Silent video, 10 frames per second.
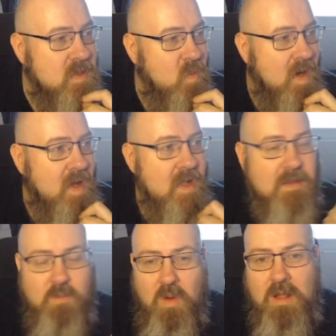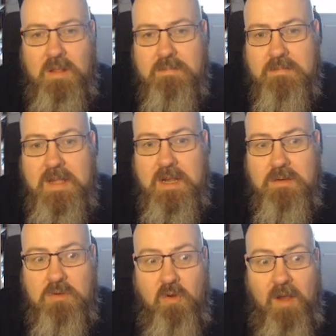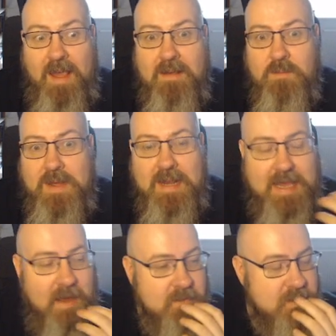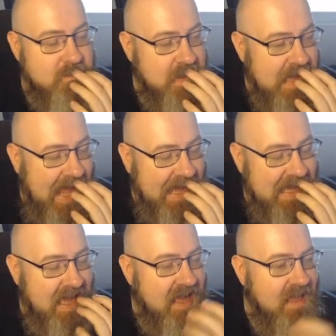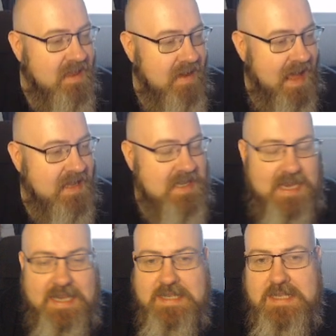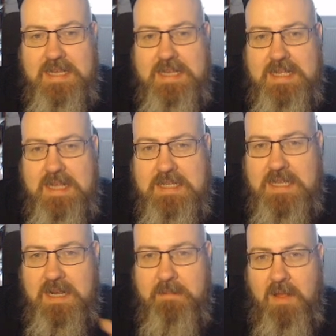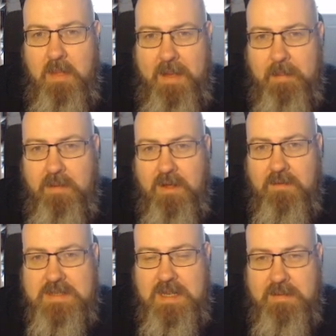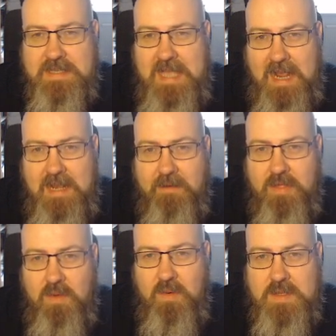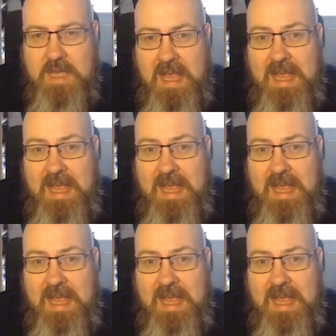while great, we're going to keep this up to date, the reality is it's going to be on the back burner. It's going to be a secondary thought.